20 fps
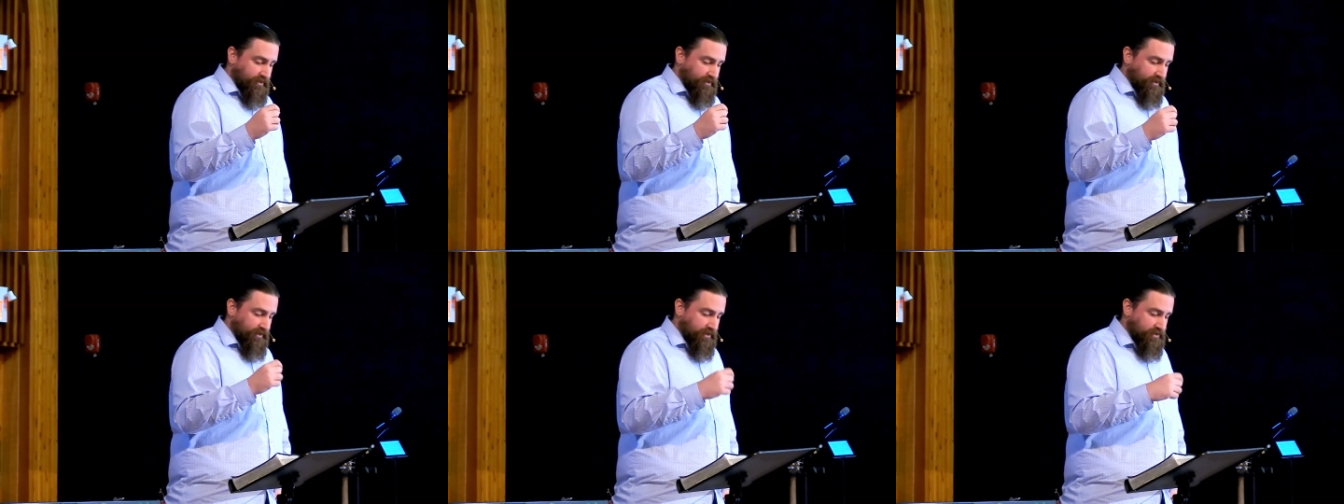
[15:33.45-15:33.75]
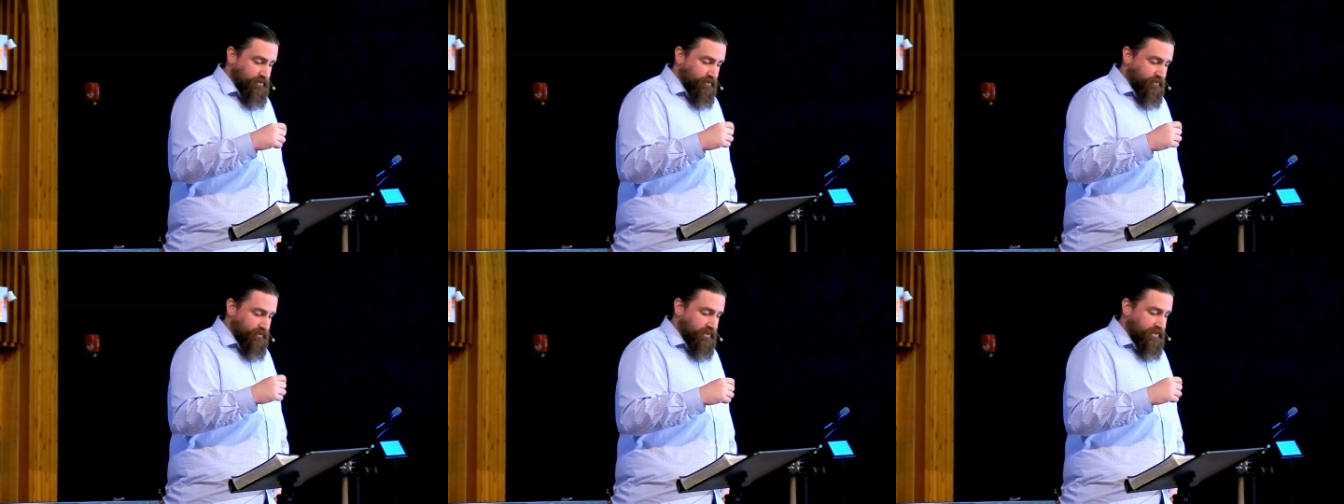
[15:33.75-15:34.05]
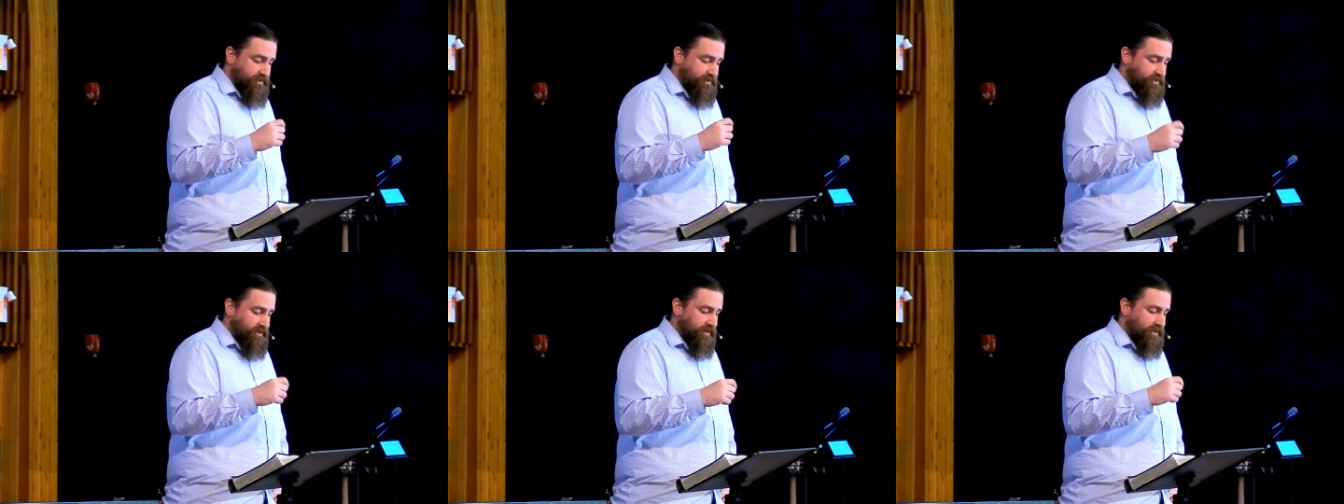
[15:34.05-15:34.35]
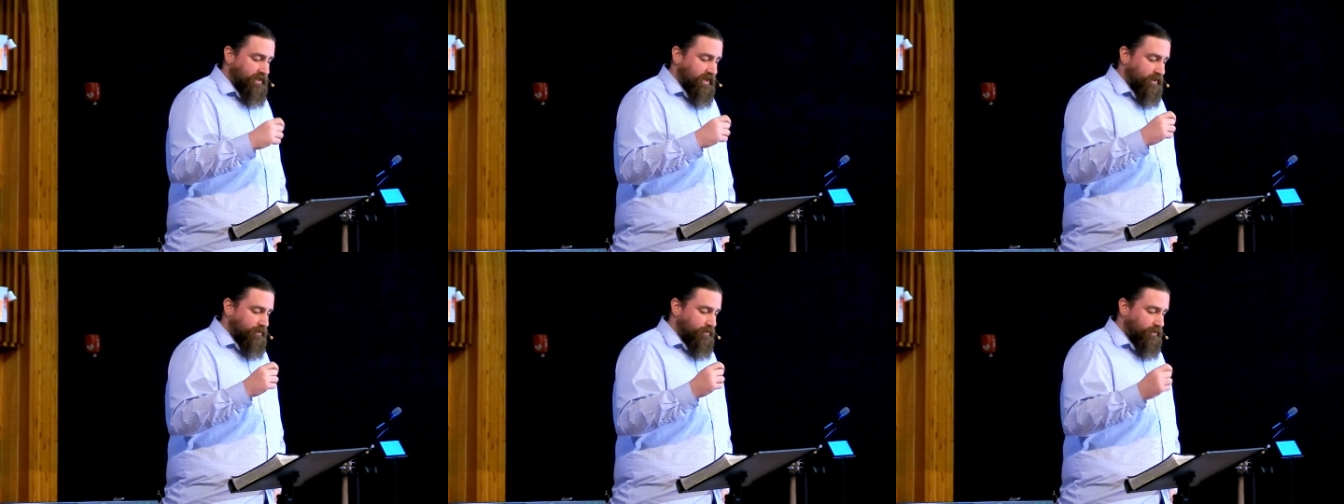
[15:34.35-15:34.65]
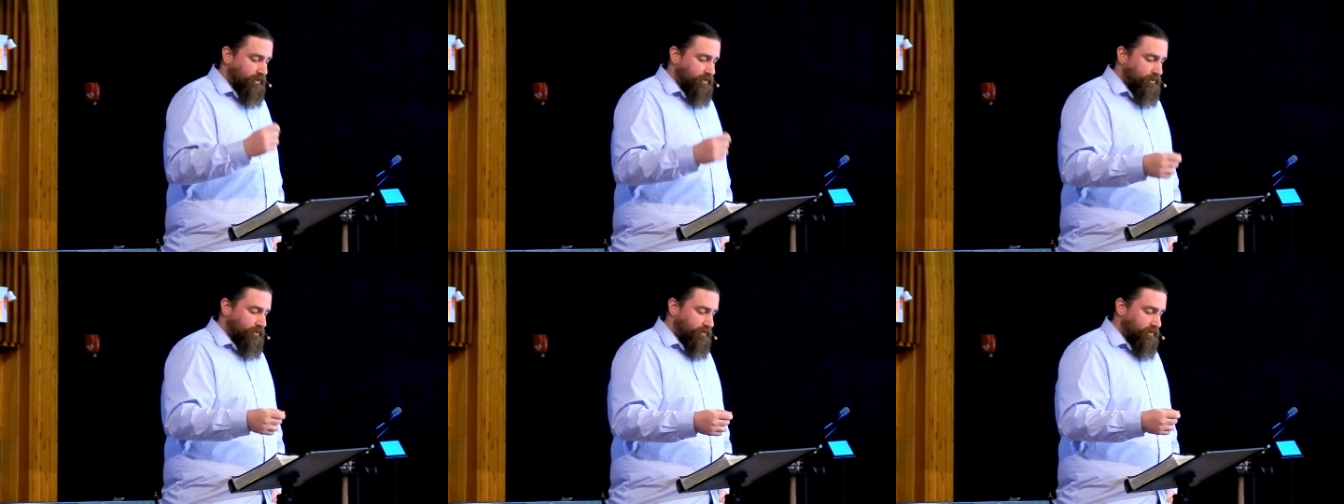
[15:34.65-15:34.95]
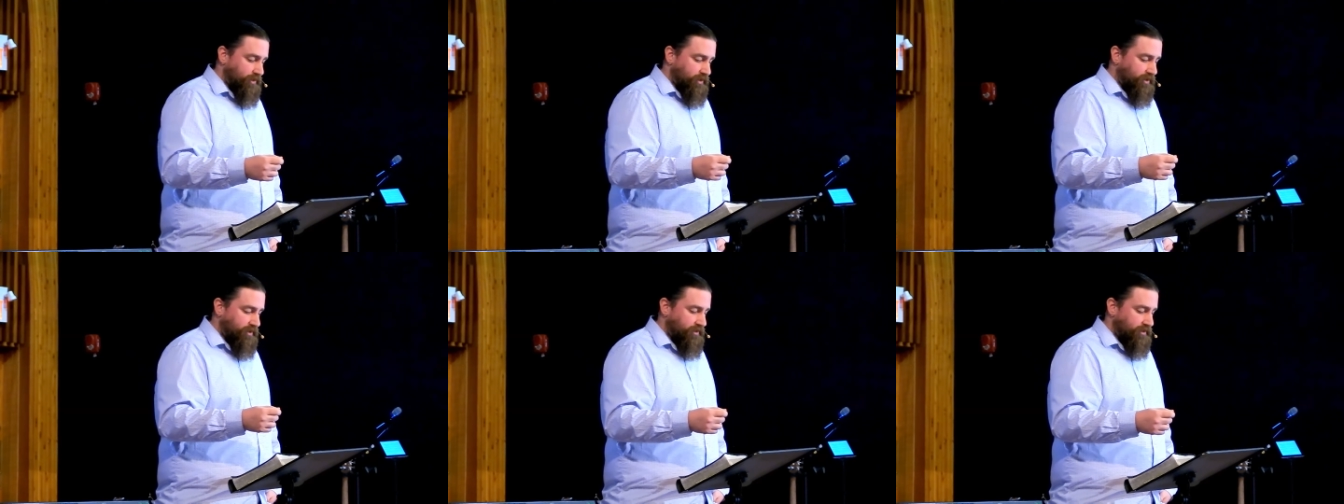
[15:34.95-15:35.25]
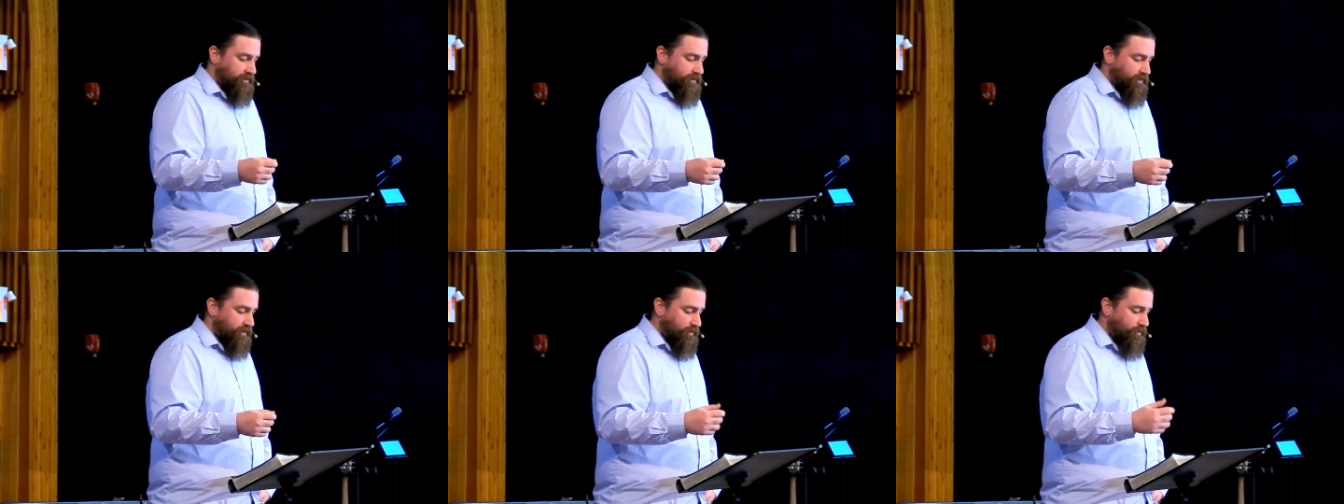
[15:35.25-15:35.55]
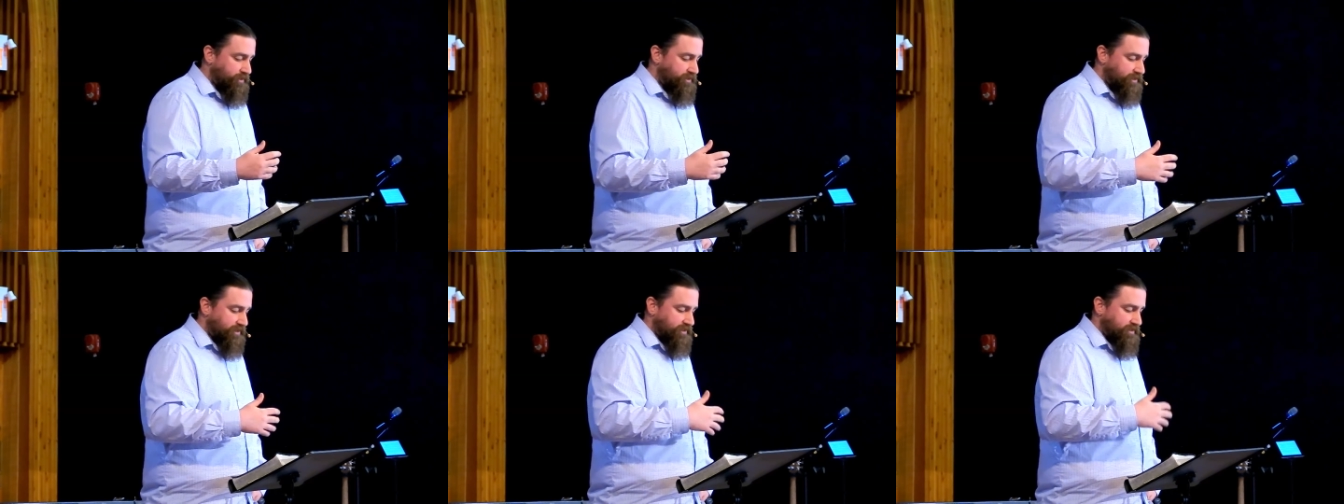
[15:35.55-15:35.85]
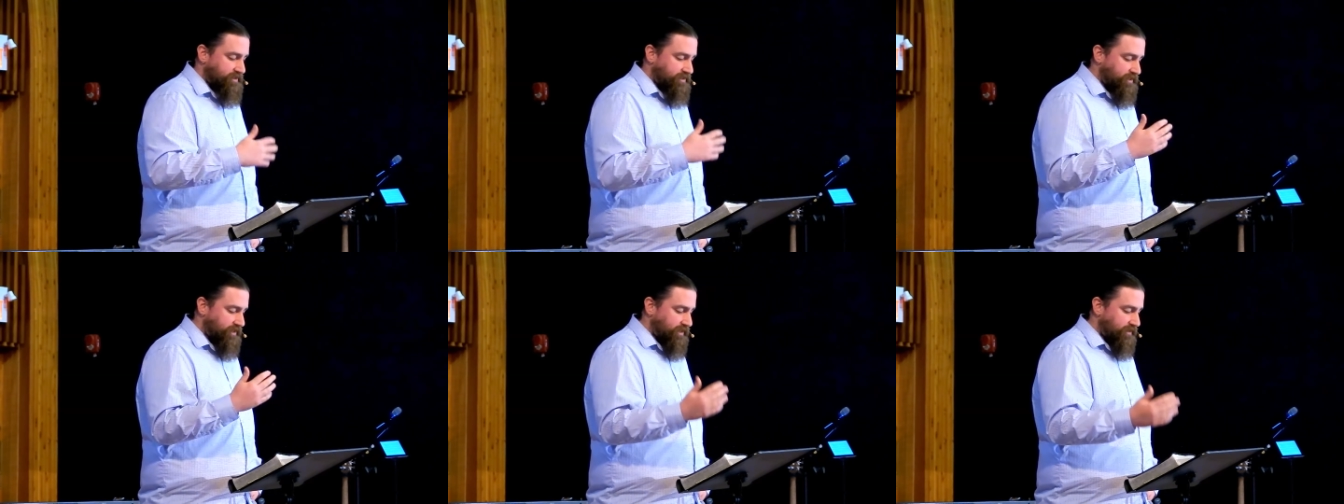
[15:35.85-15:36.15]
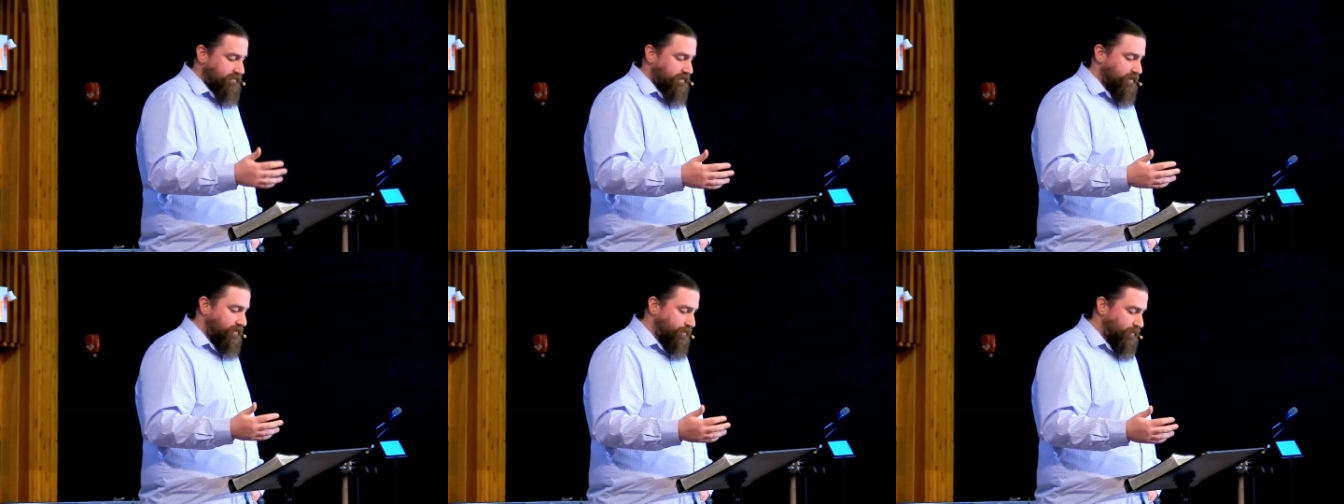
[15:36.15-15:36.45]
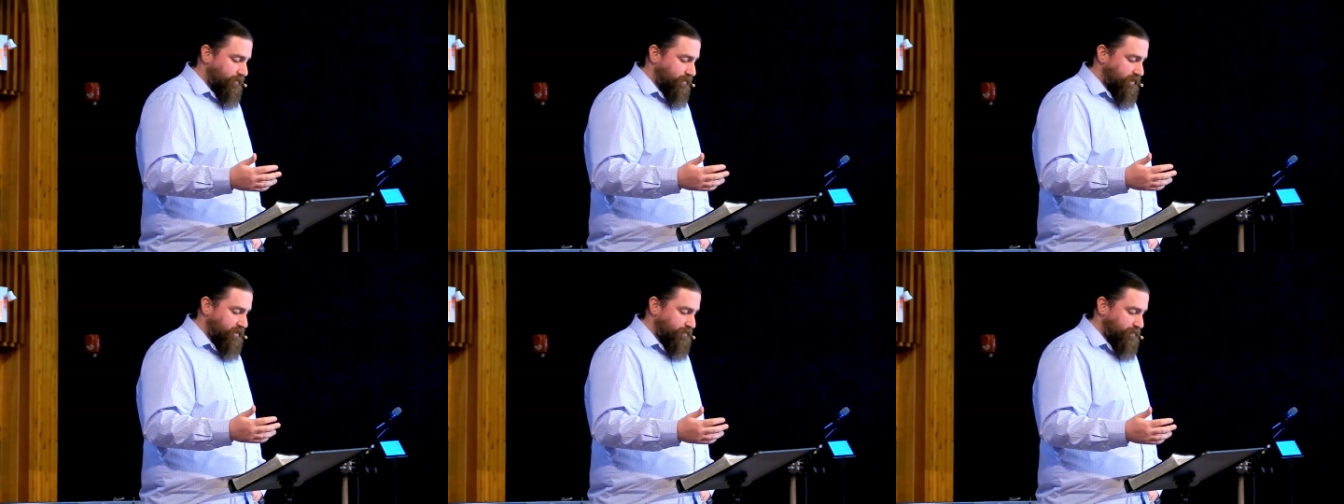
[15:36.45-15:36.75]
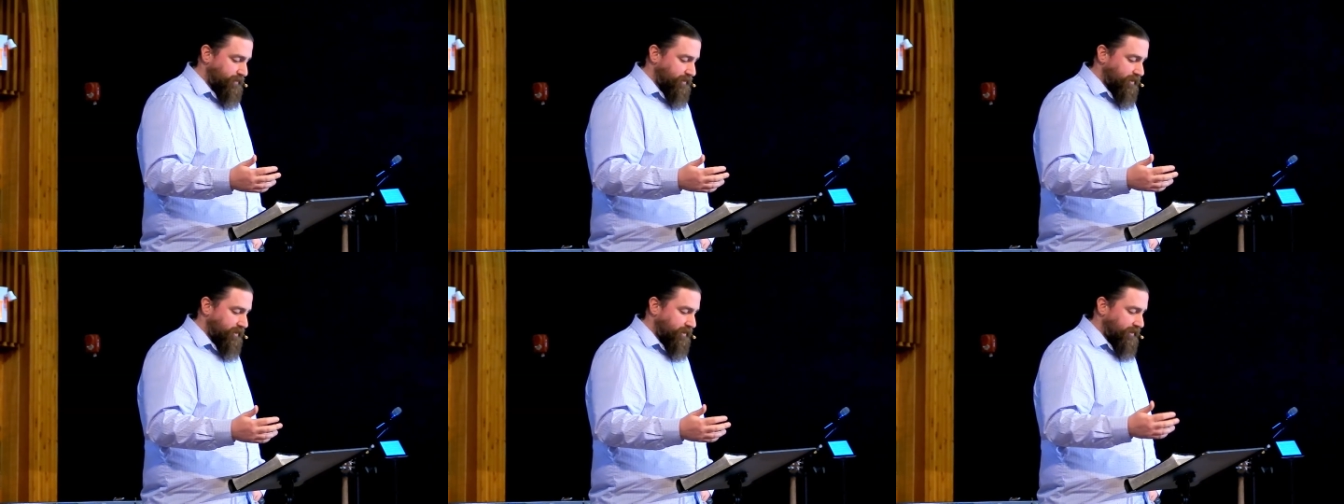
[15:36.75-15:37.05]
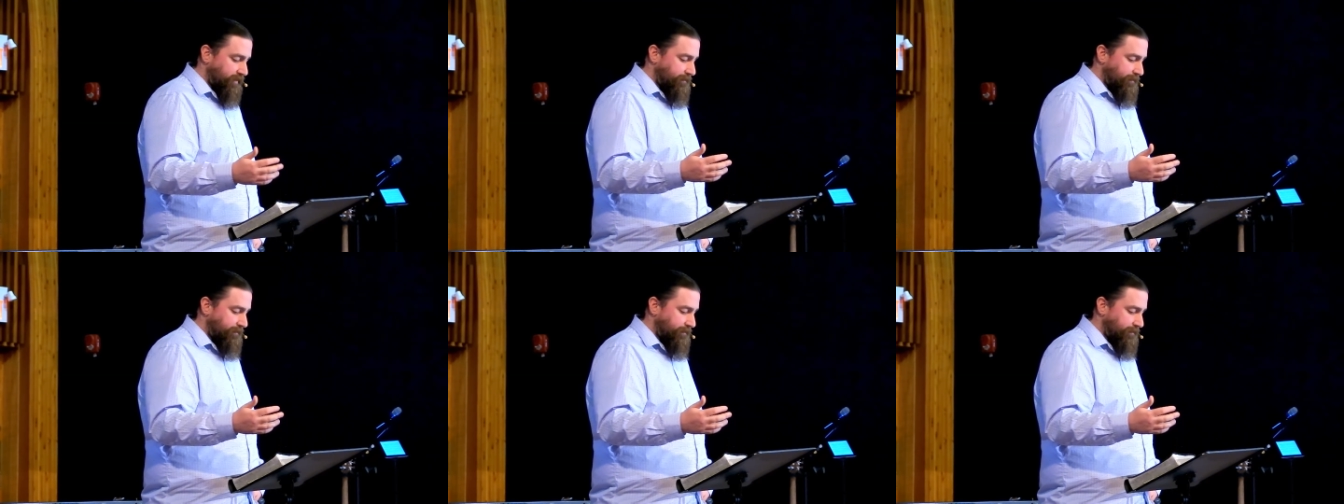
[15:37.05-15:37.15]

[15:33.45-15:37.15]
his only Son, our Lord, who was conceived of the Holy Spirit,